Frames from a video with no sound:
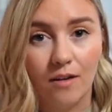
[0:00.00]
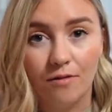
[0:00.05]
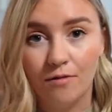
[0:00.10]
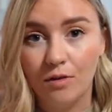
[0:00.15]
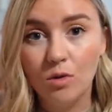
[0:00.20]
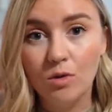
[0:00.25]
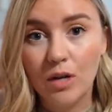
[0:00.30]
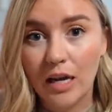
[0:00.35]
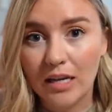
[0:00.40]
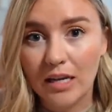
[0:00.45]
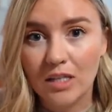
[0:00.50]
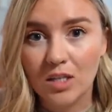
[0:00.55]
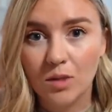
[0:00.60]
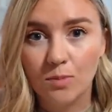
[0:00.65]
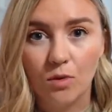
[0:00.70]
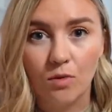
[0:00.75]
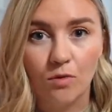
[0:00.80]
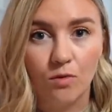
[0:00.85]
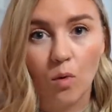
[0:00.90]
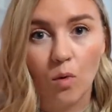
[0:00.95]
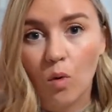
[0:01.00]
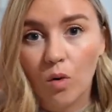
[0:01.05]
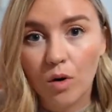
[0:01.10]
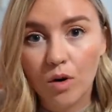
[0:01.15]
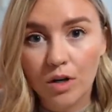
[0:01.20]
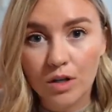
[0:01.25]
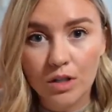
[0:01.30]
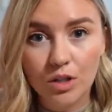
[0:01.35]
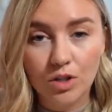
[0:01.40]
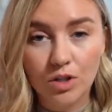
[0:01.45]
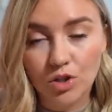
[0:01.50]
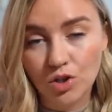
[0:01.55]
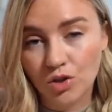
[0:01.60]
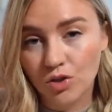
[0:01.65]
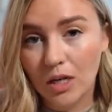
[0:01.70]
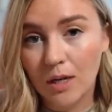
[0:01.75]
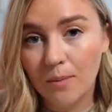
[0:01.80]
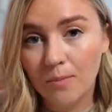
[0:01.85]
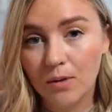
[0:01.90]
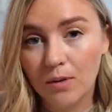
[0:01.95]
a few days before your
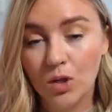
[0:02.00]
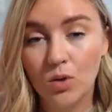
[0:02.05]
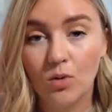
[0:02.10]
trip,